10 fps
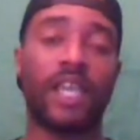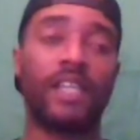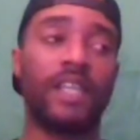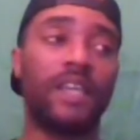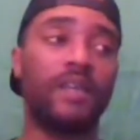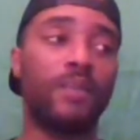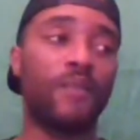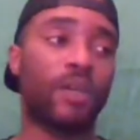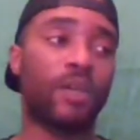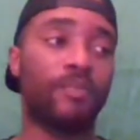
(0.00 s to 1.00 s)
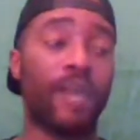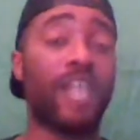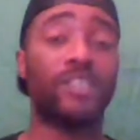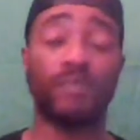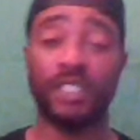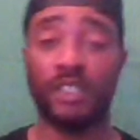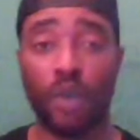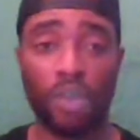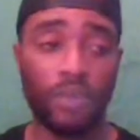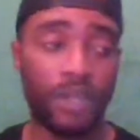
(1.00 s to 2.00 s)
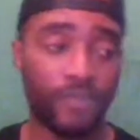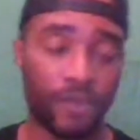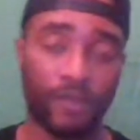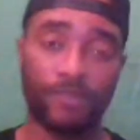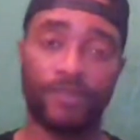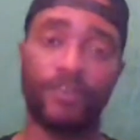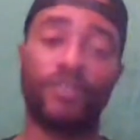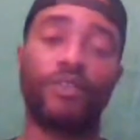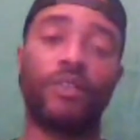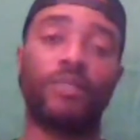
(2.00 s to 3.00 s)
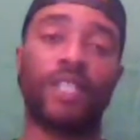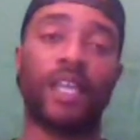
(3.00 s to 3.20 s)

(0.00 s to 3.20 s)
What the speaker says: that a motherfucker possibly could walk away from, you know what I'm saying?